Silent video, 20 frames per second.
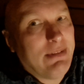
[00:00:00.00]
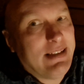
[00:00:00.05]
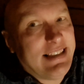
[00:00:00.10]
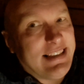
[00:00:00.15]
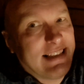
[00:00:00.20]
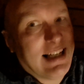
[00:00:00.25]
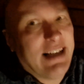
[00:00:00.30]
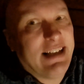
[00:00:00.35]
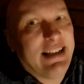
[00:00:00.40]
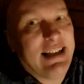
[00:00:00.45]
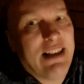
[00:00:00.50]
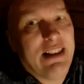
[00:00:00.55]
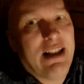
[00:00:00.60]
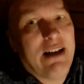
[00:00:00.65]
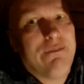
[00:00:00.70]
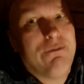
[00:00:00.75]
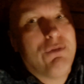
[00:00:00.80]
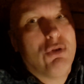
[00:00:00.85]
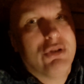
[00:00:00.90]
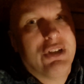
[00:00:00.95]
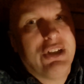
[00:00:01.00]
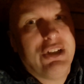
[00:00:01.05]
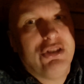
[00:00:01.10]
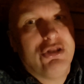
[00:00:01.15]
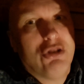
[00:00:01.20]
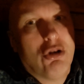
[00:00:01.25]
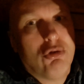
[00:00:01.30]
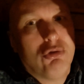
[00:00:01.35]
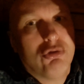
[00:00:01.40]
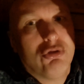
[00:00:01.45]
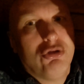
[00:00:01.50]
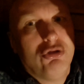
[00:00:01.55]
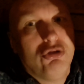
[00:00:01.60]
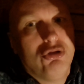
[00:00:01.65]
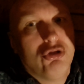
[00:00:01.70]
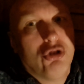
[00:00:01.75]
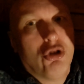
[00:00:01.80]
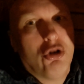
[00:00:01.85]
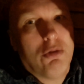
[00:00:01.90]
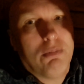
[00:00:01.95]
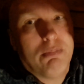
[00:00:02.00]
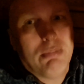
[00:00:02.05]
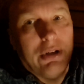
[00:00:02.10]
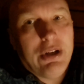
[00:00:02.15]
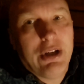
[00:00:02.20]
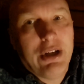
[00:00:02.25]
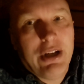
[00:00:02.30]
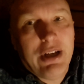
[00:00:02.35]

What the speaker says: when he started to get that fucking doldrums up.